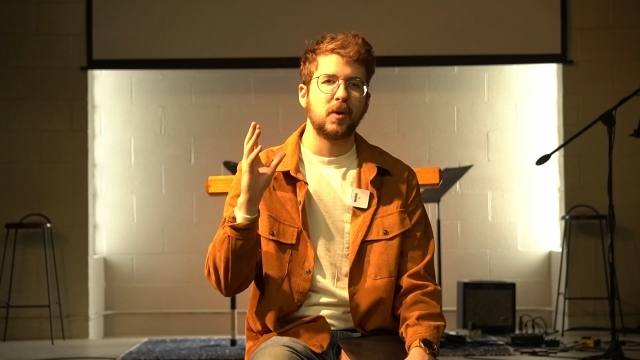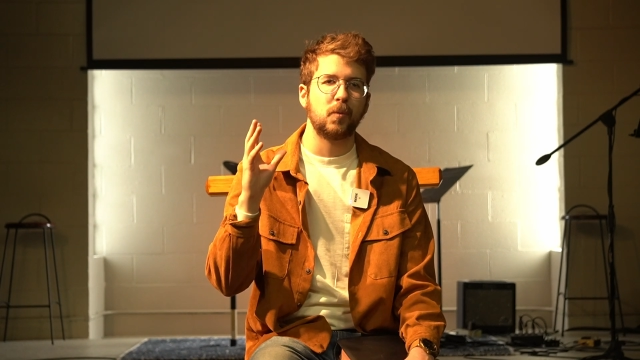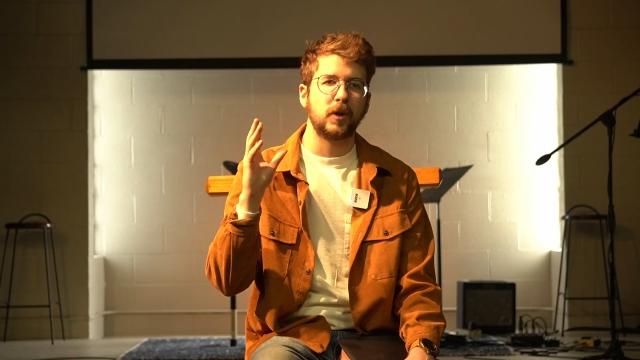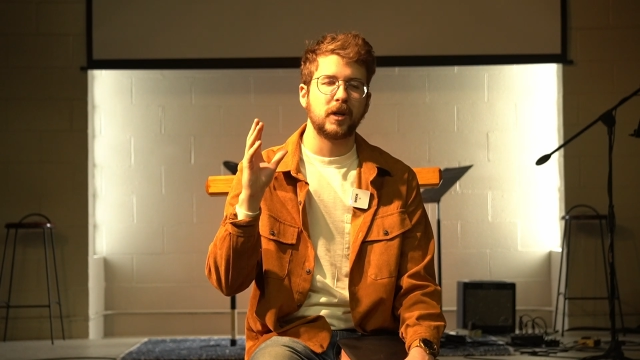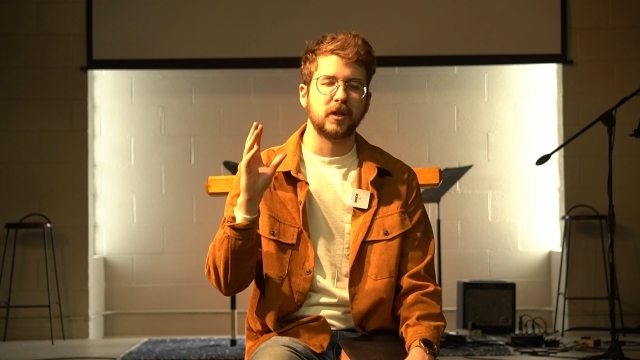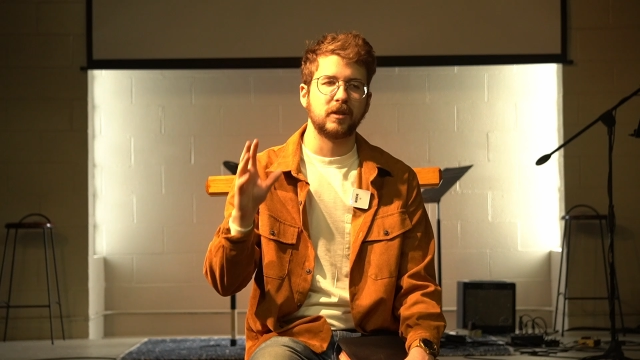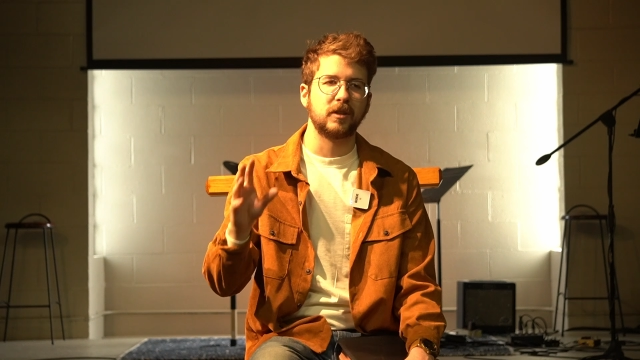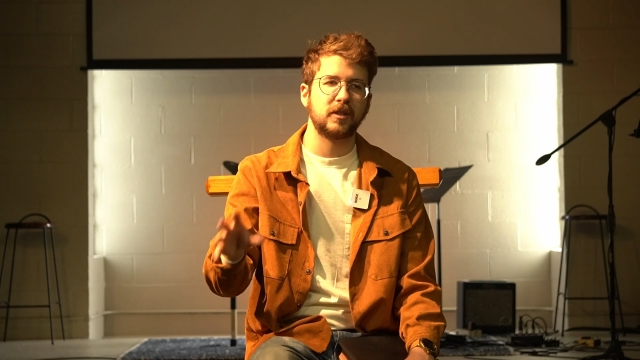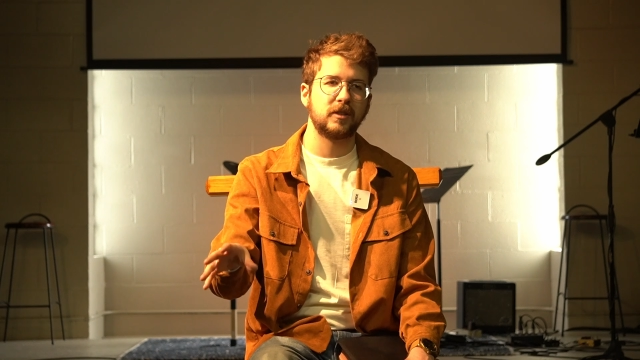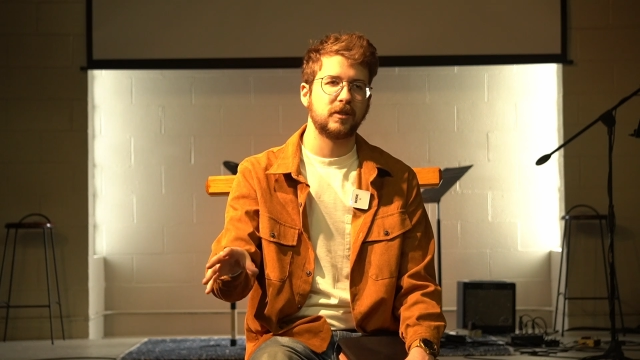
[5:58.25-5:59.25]
we can
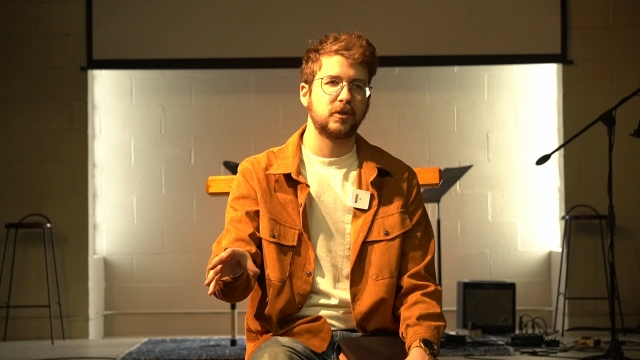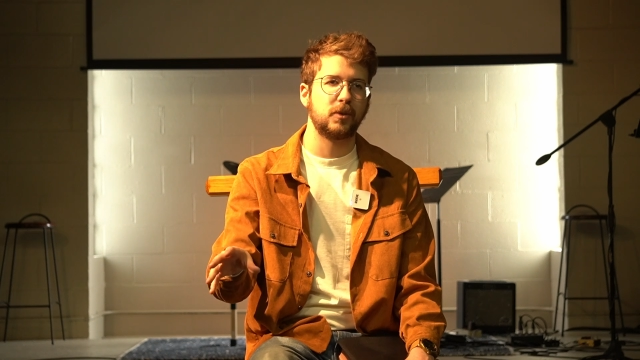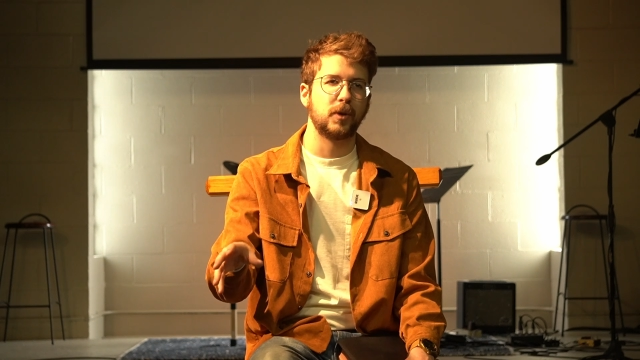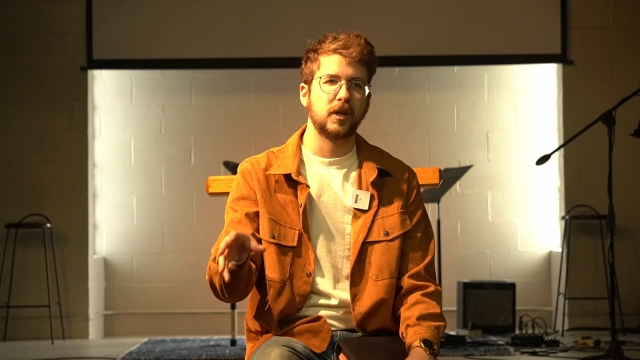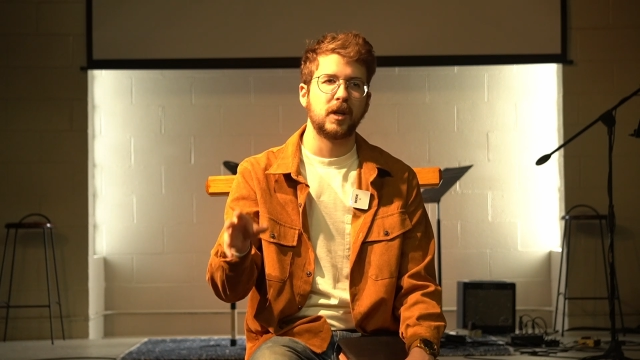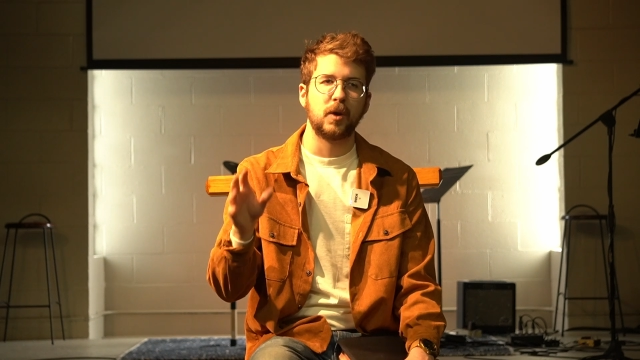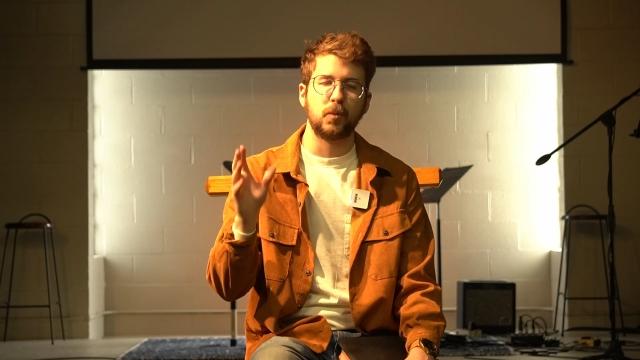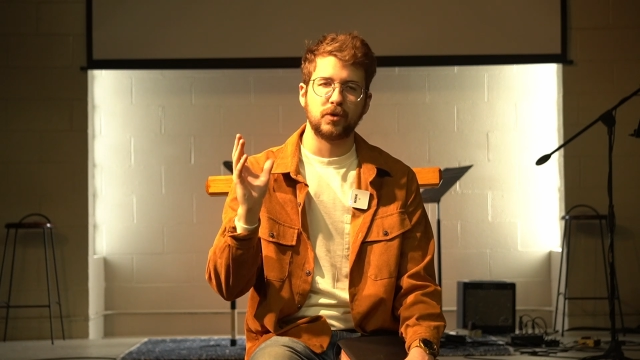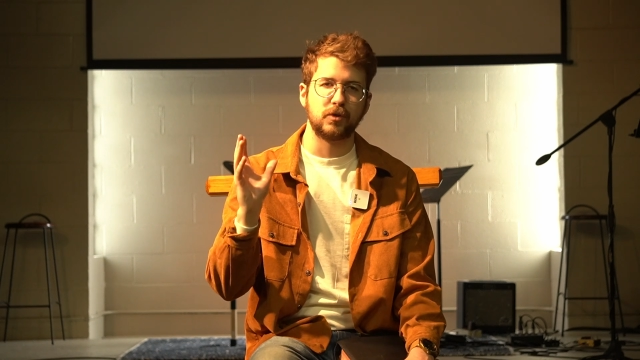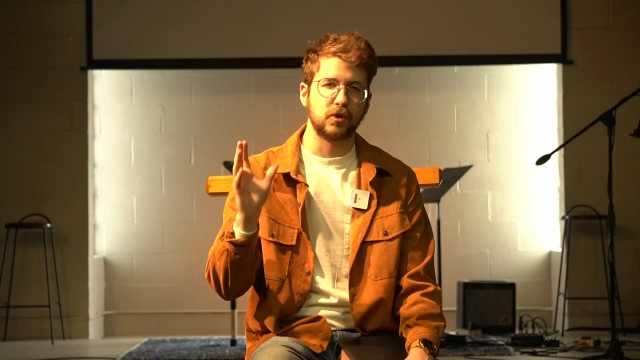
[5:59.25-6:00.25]
listen to it
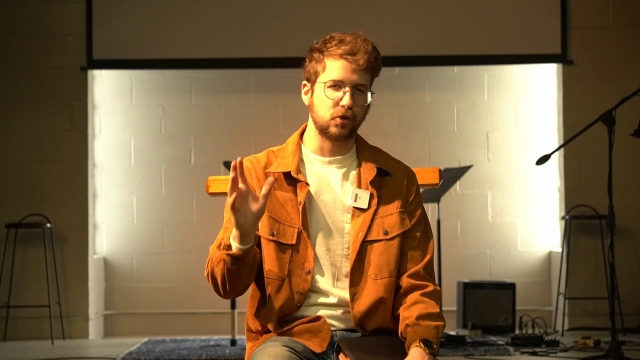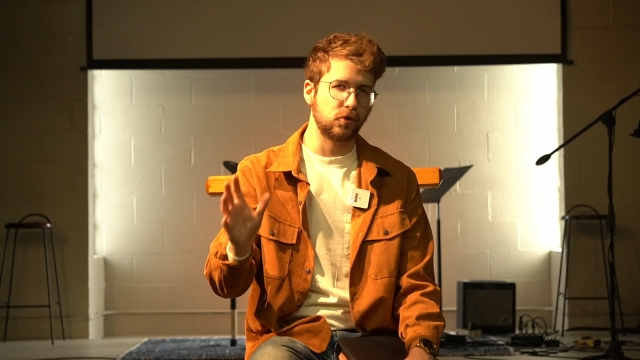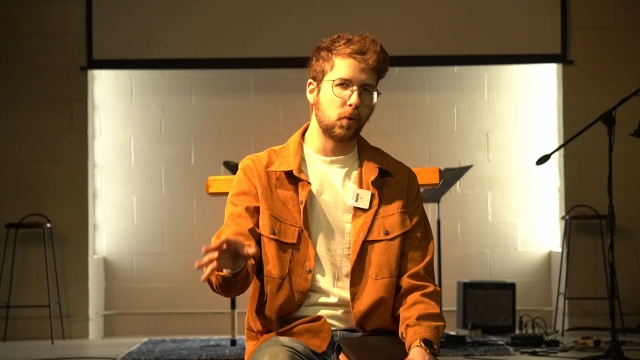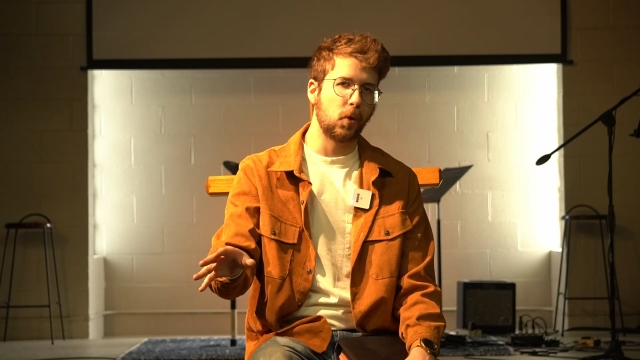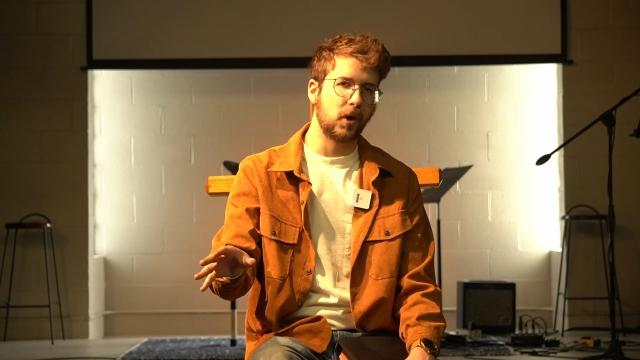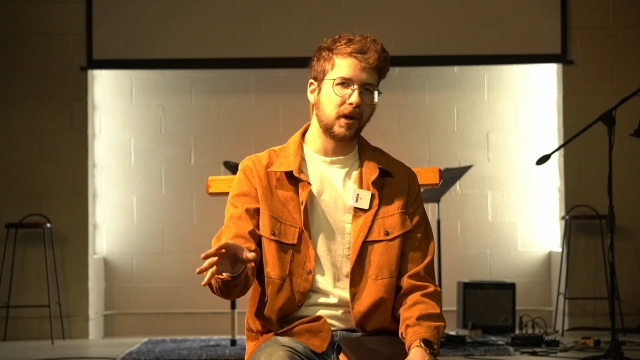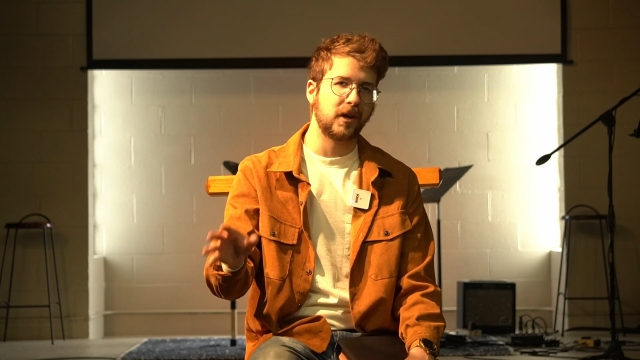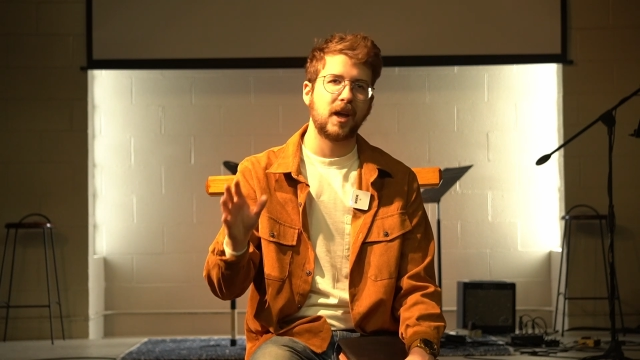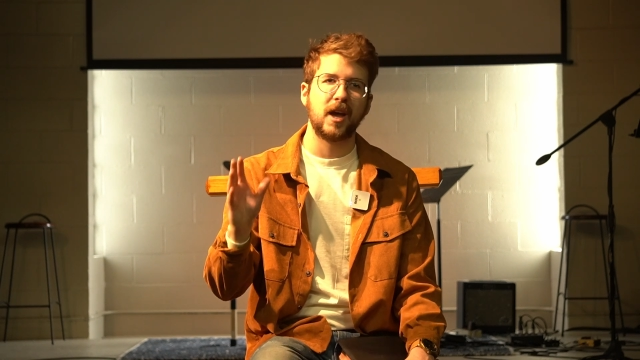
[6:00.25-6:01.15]
with joy